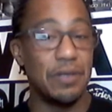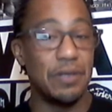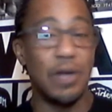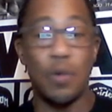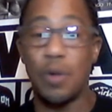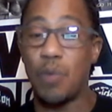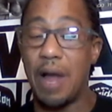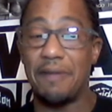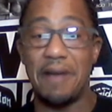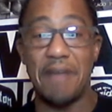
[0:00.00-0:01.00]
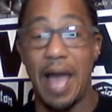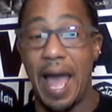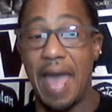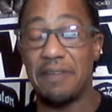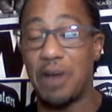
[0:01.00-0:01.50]
You know what, Ralph?
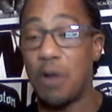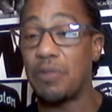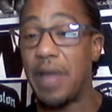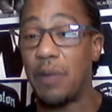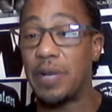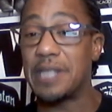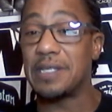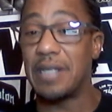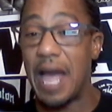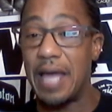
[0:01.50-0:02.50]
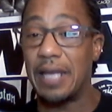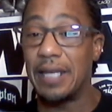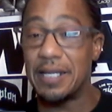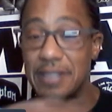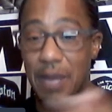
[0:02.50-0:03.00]
I haven't heard that one. His lot. I'm
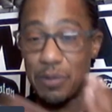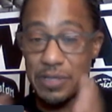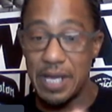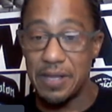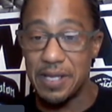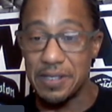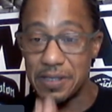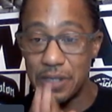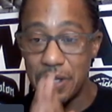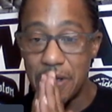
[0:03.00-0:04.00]
gonna say this.